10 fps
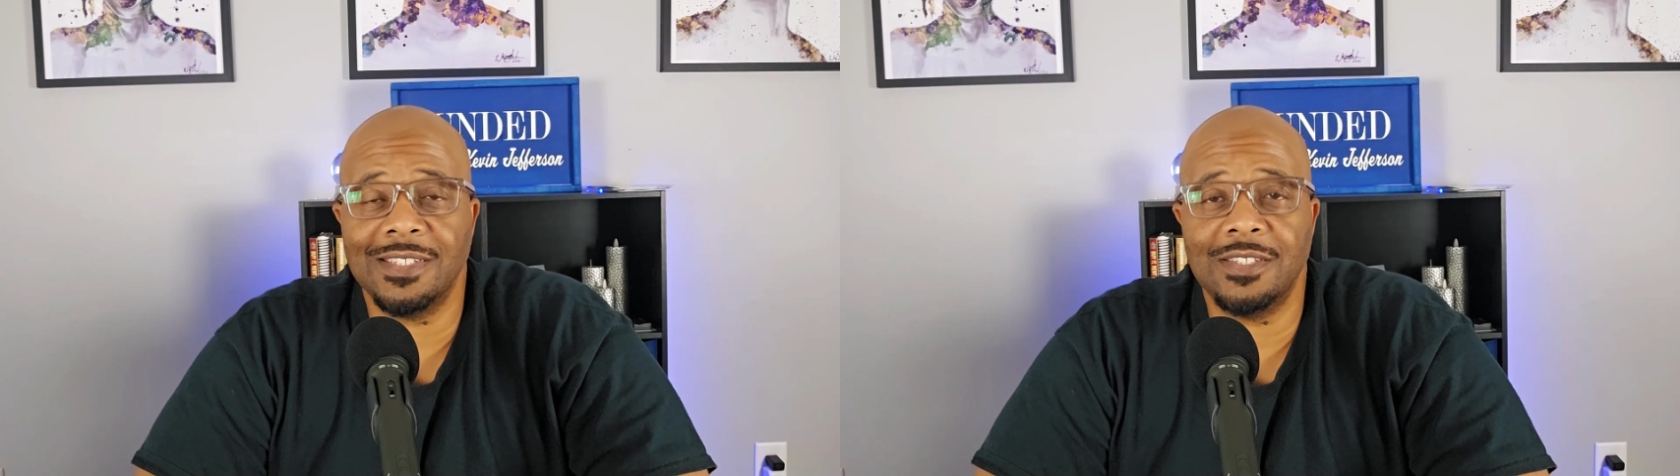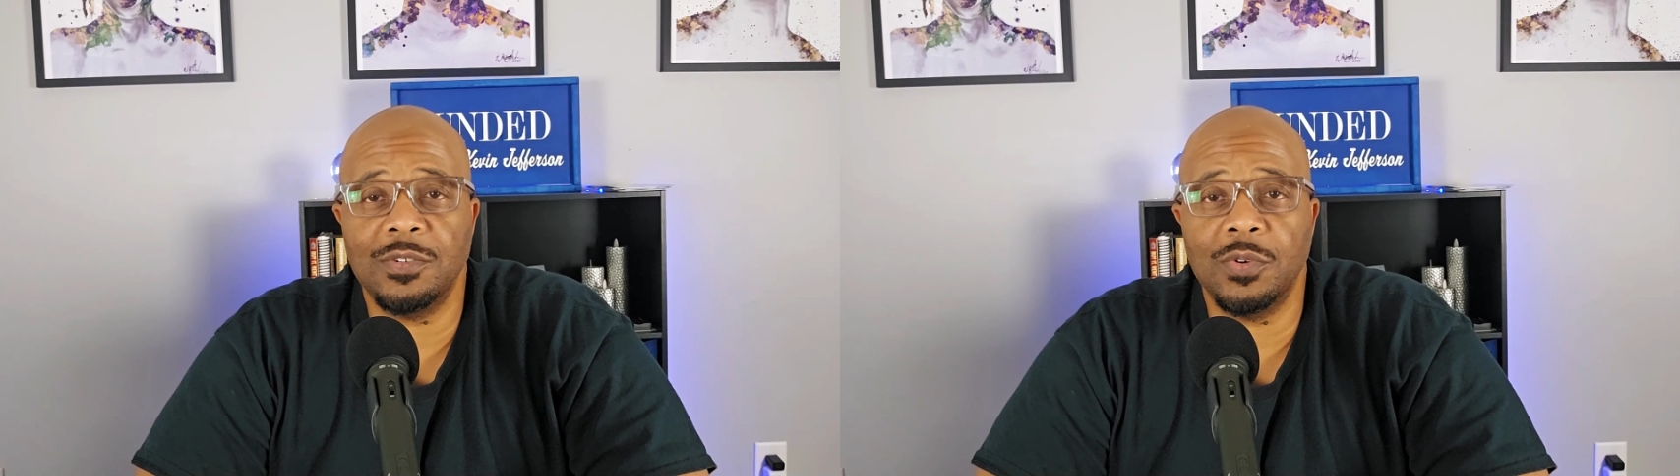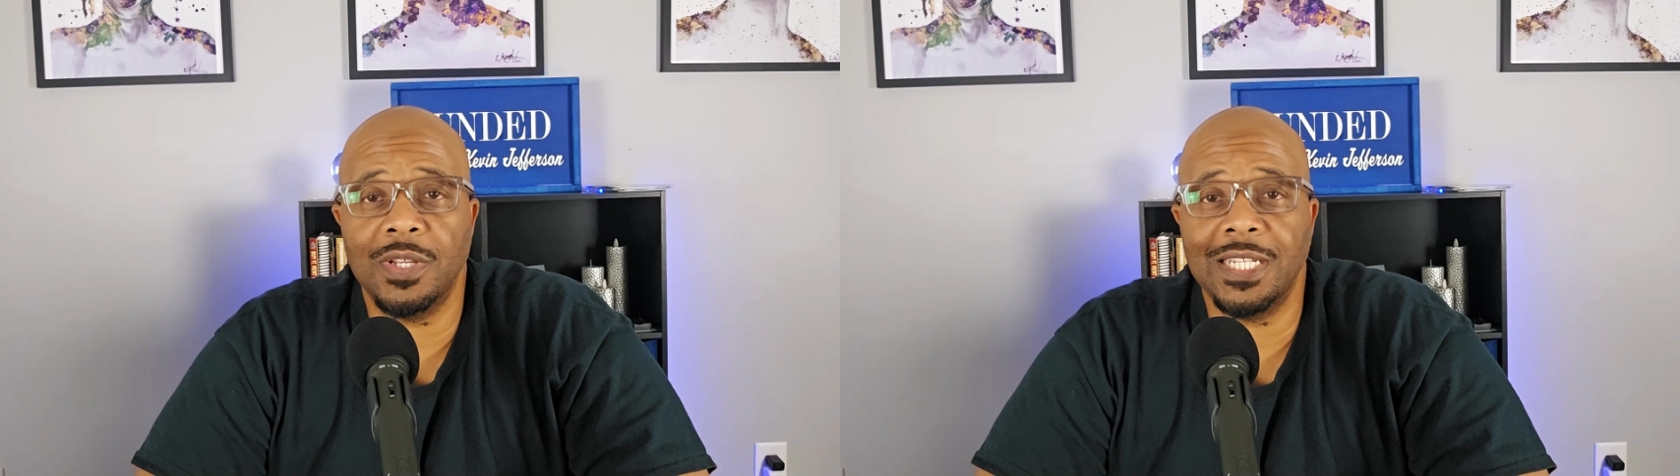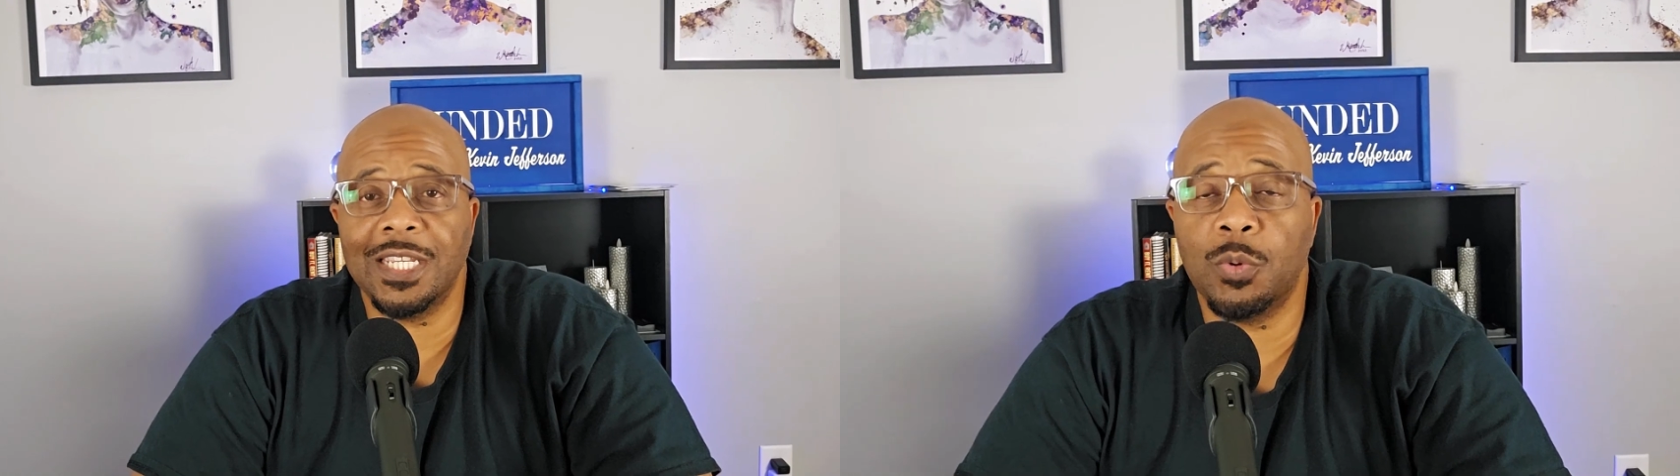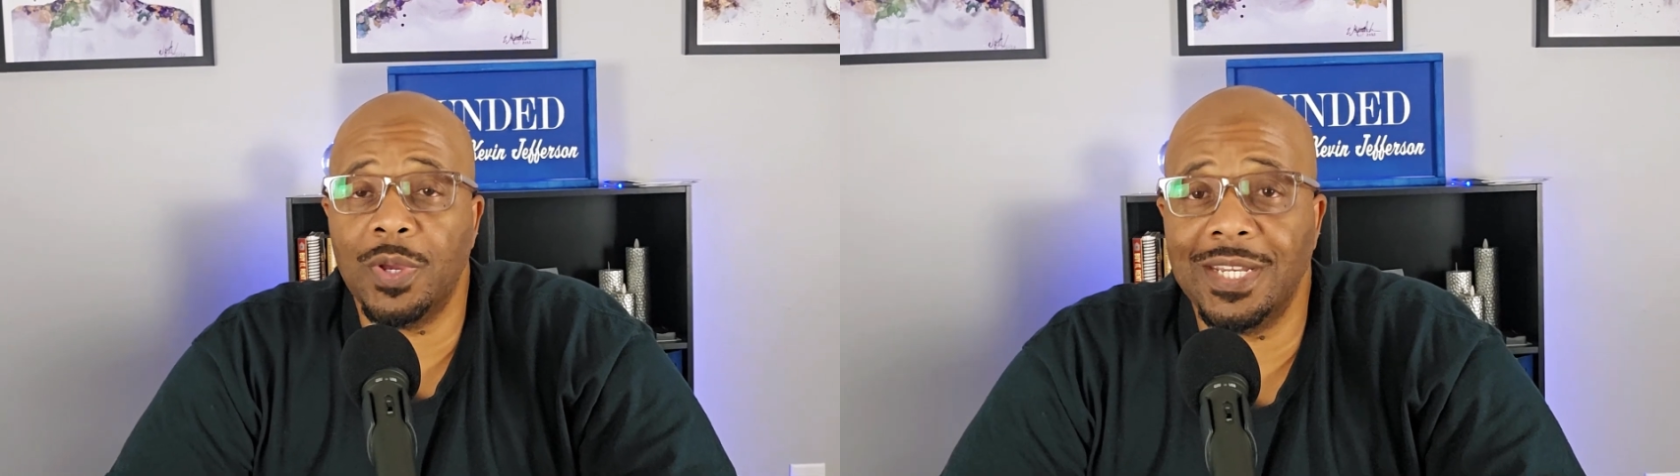do a
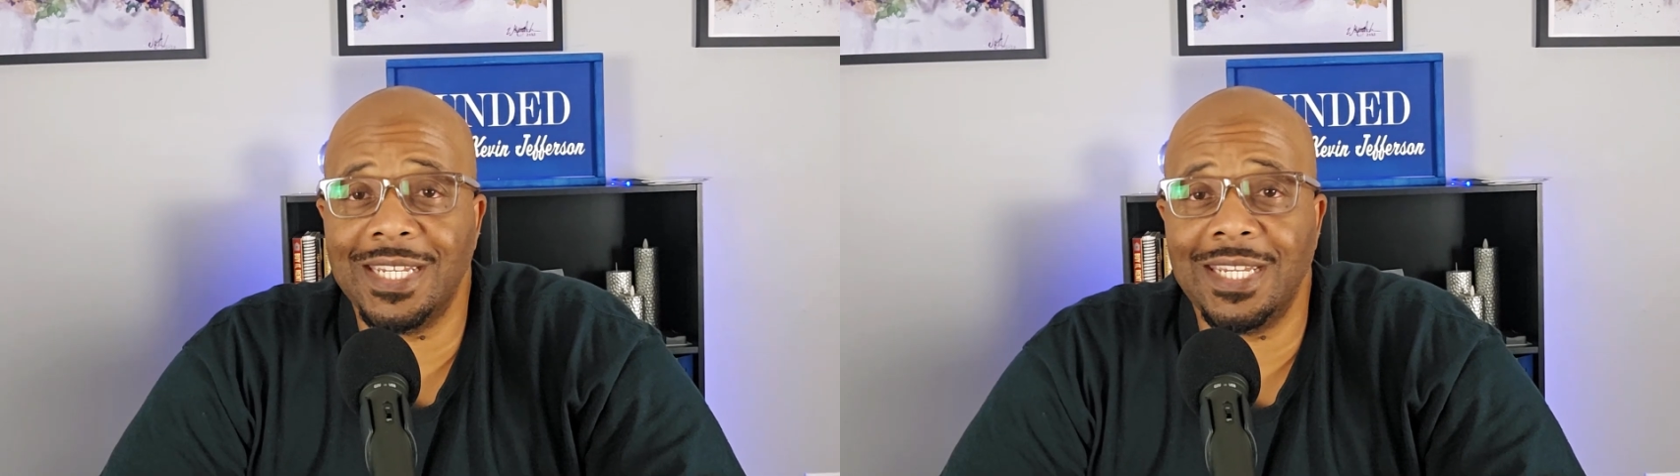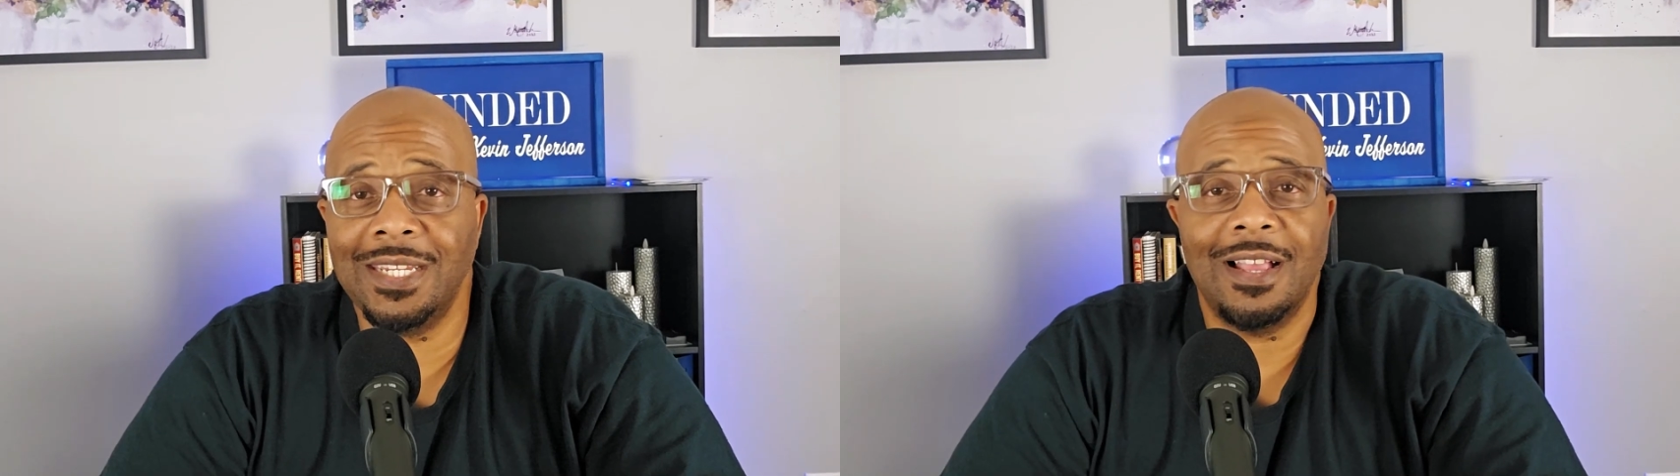liquidity